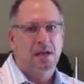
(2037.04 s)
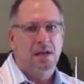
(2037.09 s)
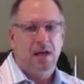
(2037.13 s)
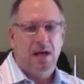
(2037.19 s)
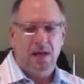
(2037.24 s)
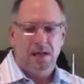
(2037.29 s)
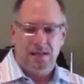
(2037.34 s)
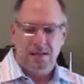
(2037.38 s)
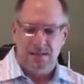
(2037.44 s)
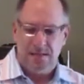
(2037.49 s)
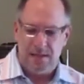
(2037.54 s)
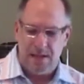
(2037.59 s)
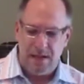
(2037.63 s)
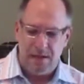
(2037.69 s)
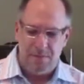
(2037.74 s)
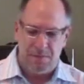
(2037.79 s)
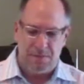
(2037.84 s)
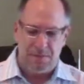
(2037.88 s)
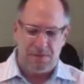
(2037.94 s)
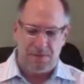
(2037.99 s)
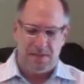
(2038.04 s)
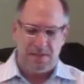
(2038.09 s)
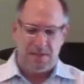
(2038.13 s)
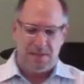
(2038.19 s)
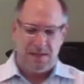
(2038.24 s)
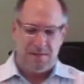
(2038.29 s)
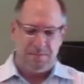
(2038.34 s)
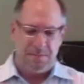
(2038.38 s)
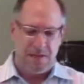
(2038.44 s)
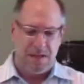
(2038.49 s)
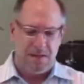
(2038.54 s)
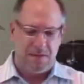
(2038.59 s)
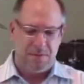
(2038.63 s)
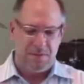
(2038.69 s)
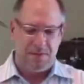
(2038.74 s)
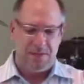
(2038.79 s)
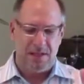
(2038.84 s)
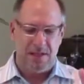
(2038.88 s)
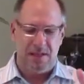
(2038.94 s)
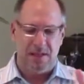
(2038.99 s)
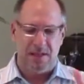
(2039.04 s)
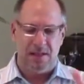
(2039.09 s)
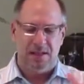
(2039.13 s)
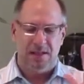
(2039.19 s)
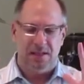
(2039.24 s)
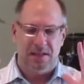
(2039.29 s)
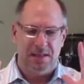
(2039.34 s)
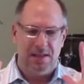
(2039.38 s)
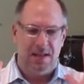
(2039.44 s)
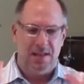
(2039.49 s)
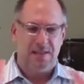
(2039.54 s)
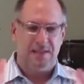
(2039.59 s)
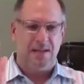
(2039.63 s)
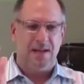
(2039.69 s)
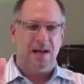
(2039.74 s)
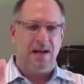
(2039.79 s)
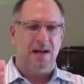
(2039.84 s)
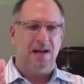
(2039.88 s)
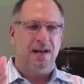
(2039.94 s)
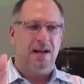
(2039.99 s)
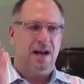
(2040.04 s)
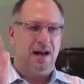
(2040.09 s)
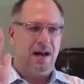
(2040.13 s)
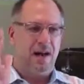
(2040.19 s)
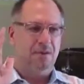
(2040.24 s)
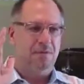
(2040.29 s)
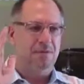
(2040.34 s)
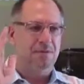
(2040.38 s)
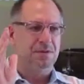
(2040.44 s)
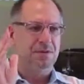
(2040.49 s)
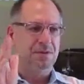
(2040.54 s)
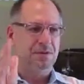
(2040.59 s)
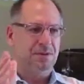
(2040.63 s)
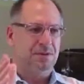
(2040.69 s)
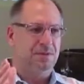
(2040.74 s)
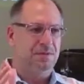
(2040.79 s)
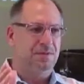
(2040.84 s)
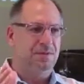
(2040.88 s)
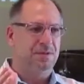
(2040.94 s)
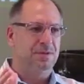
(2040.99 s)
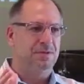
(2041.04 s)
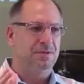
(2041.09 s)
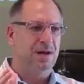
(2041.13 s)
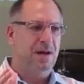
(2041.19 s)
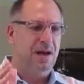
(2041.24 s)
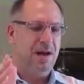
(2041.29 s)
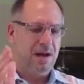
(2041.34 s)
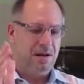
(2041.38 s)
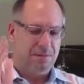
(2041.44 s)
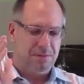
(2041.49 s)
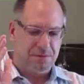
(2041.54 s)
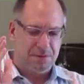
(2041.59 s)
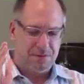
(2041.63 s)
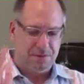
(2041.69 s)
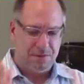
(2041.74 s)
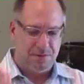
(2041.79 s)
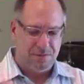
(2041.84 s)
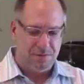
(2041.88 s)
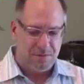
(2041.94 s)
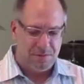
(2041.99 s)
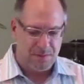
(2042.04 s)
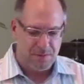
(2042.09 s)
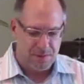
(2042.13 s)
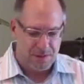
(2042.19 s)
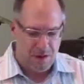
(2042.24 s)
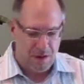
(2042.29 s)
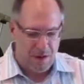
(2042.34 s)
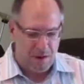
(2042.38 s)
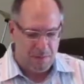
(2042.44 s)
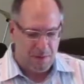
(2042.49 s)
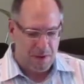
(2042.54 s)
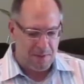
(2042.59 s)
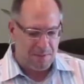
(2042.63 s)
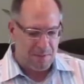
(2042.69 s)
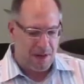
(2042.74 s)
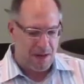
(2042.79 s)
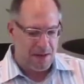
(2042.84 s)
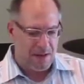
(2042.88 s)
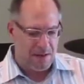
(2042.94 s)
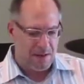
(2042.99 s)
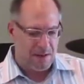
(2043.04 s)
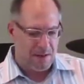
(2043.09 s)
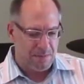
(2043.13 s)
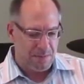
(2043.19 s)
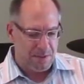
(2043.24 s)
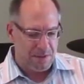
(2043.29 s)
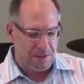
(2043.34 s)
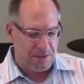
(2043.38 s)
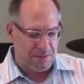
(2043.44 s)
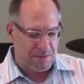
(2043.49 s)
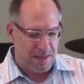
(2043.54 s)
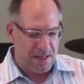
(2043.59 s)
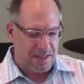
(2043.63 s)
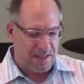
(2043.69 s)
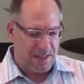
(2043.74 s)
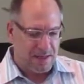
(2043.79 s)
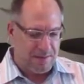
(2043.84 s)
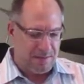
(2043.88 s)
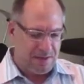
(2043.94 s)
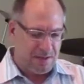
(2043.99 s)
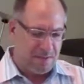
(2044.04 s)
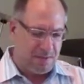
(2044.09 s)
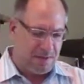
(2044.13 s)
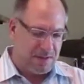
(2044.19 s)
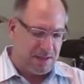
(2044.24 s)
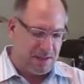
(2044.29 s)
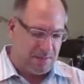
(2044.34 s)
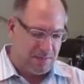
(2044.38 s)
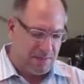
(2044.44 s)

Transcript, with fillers: And today we're doing the same thing. We're saying, yes, God, I will serve you. I will serve you with all my might, all my strength, everything within